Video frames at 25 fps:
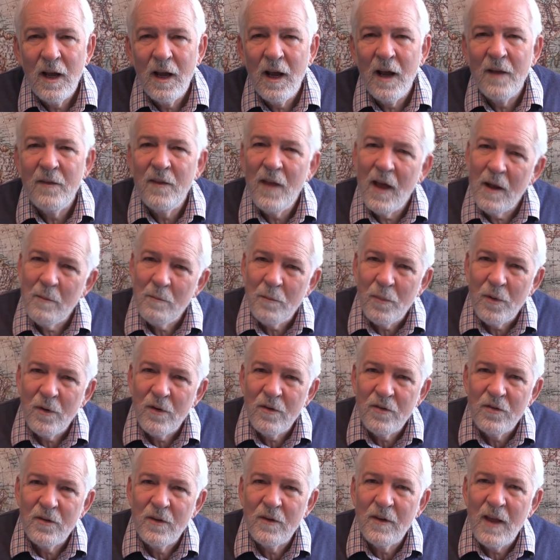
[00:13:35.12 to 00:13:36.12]
And that
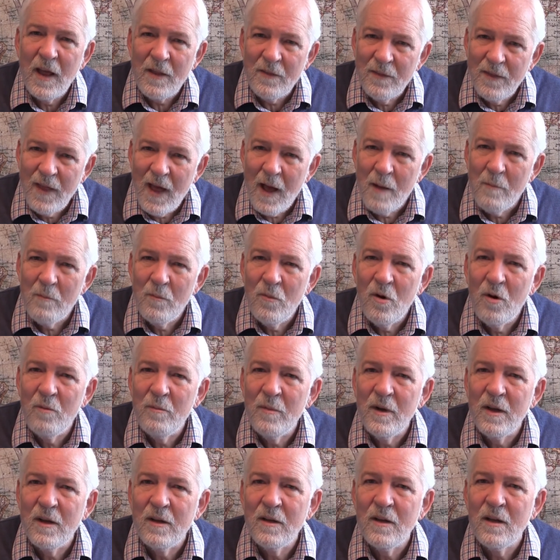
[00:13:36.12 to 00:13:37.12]
person, at that
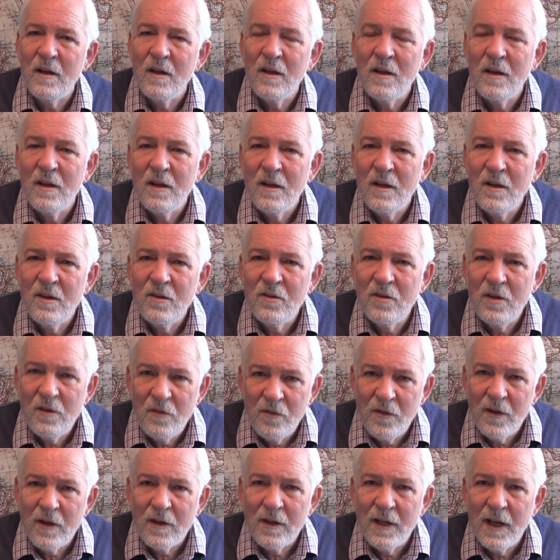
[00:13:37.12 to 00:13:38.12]
moment, she
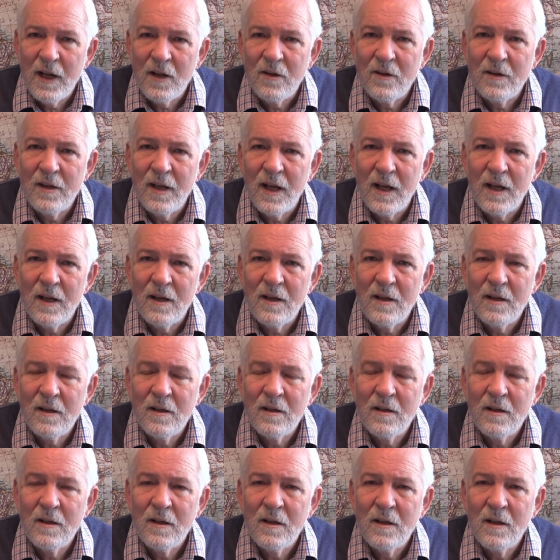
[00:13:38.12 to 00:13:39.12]
fell down dead.
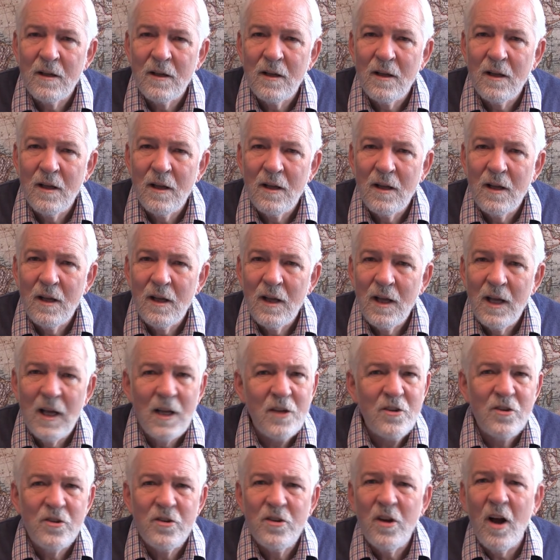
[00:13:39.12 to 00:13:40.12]

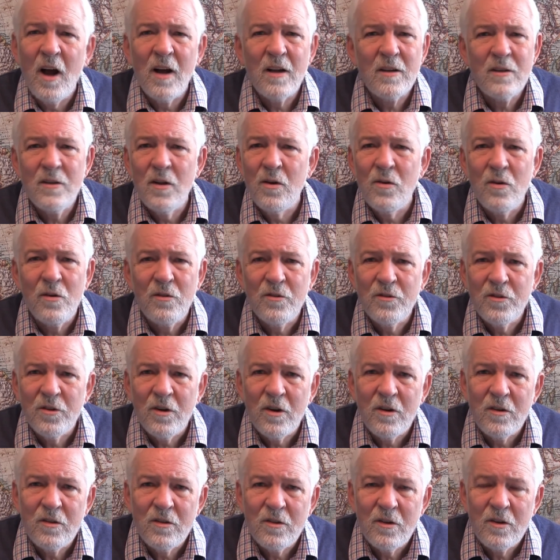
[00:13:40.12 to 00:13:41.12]
It shocked the whole
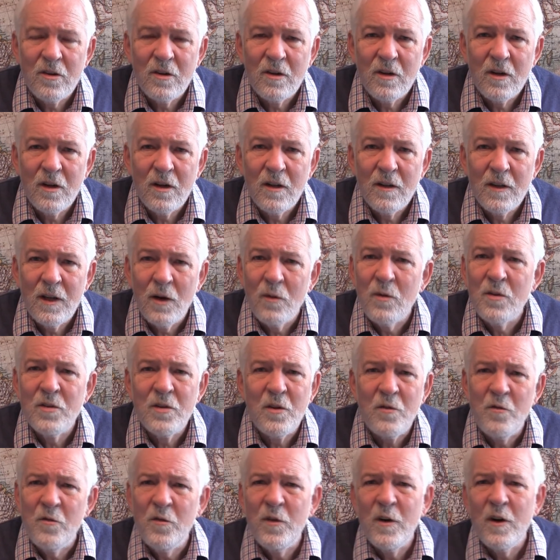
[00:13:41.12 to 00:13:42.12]
church. There was
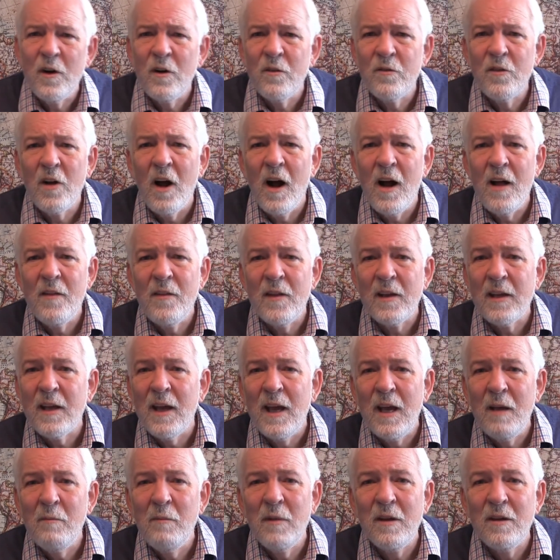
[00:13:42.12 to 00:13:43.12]
a fear of God that
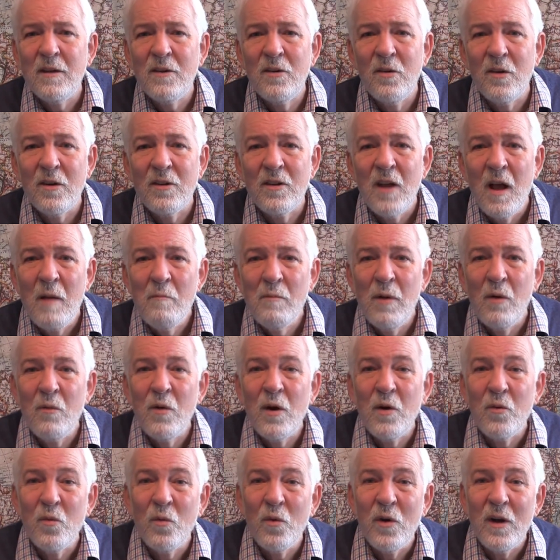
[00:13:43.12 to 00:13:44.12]
came into us. But
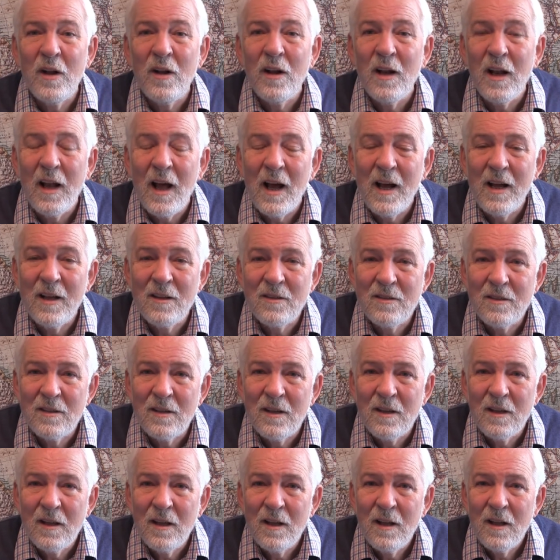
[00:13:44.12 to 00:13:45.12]
we
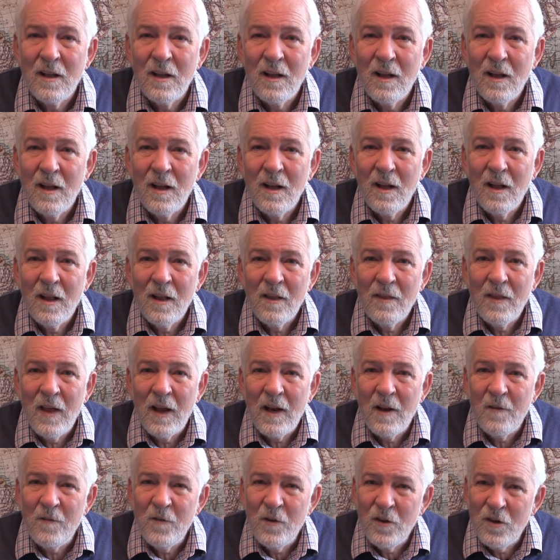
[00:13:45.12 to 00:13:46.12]
realized
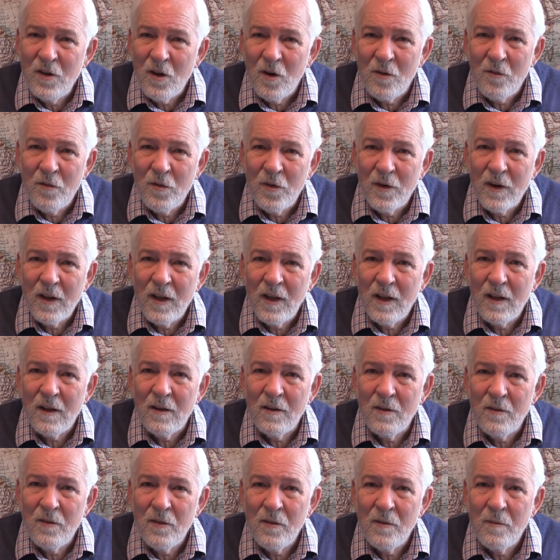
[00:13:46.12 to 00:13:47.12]
that if you don't
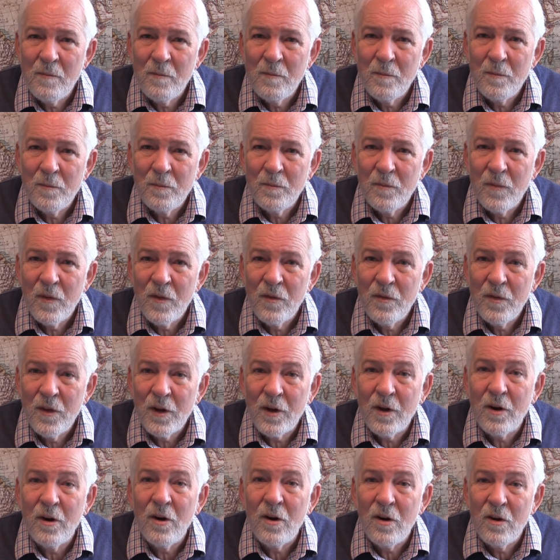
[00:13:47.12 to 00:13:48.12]
forgive, the
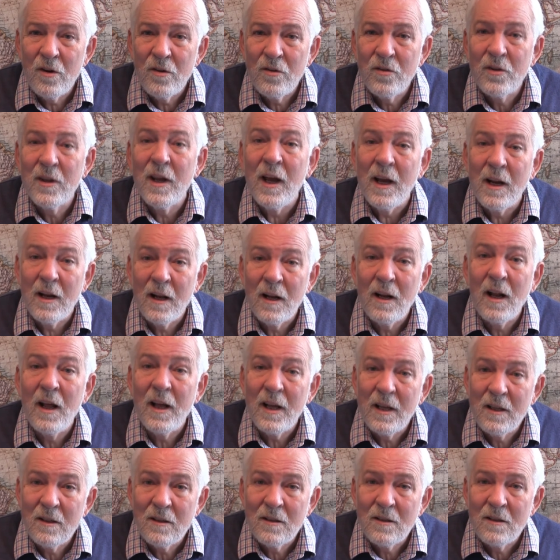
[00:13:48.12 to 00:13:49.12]
curse can
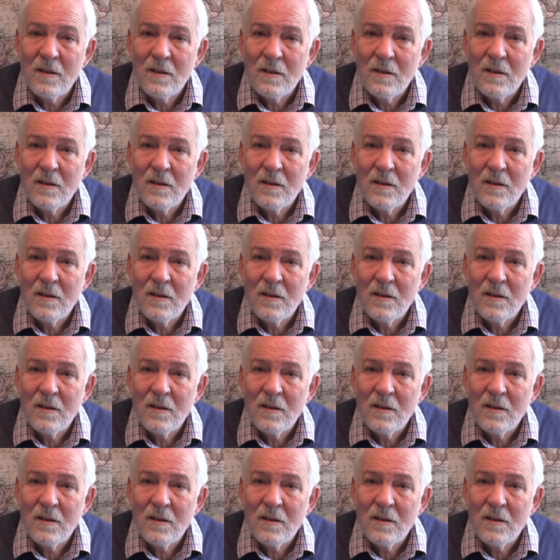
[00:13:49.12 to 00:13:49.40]
alight.